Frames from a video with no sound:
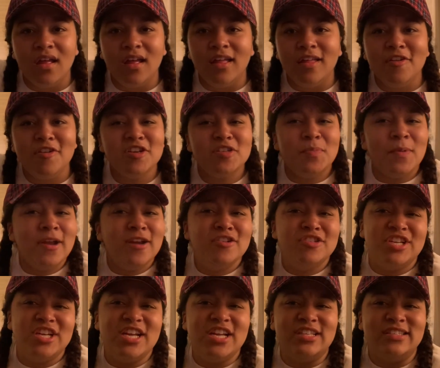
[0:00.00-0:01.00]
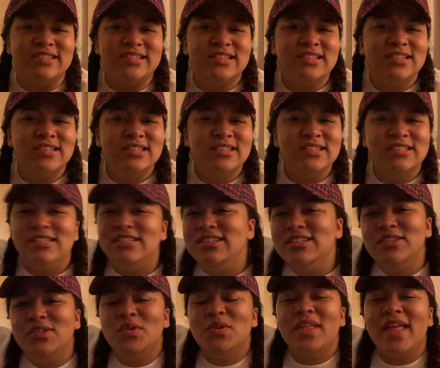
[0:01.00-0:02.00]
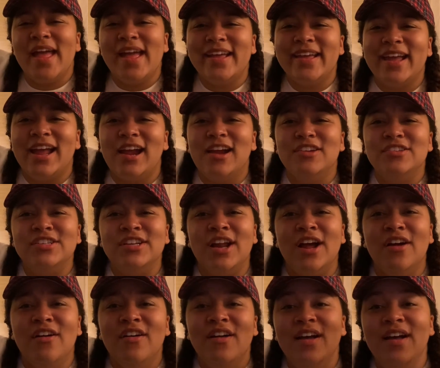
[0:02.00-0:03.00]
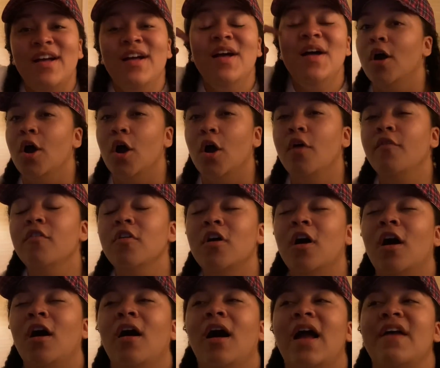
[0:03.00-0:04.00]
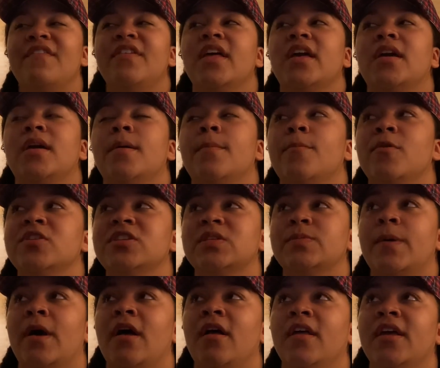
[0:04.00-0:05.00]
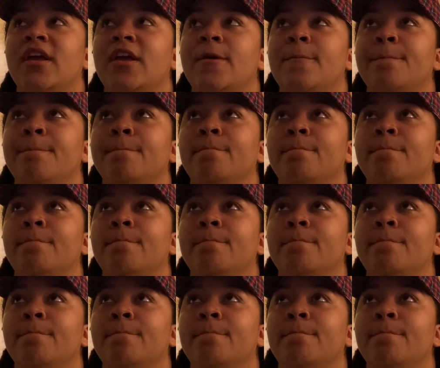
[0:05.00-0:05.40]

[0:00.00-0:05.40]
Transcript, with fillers: where's a pair of jeans? Who the heck cares, you know? Overall, I feel like Princess Polly,